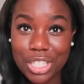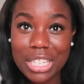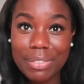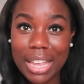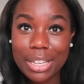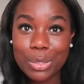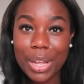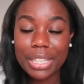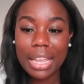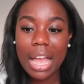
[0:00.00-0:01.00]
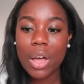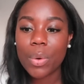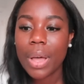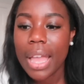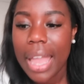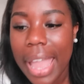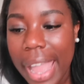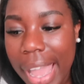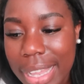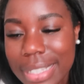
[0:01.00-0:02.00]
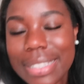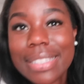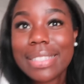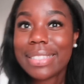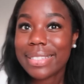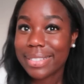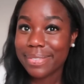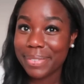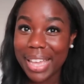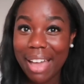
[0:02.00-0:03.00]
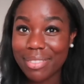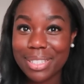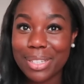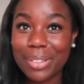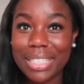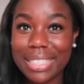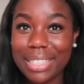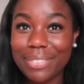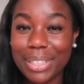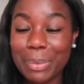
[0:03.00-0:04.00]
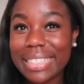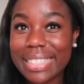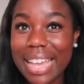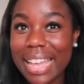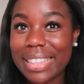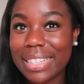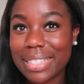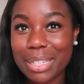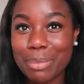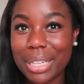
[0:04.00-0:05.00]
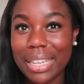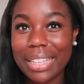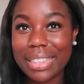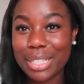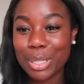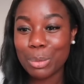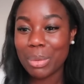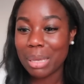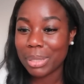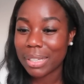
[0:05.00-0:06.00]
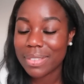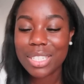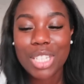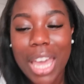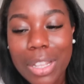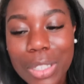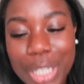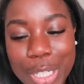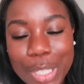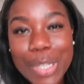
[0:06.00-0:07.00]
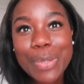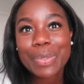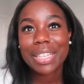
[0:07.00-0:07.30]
G7X right now, and we have the Sony ZV-E10 that's gonna be the new baby of this channel here soon.